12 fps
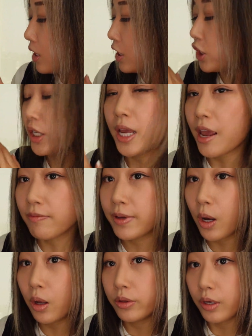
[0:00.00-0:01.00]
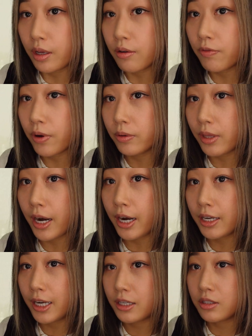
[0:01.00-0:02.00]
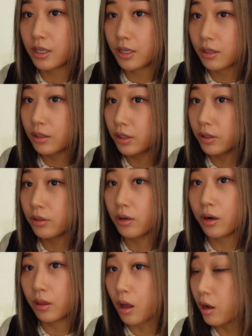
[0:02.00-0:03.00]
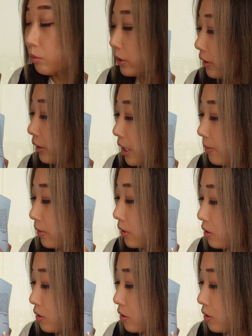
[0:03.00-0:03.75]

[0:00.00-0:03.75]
She gave me all the info that I needed to include along with the label.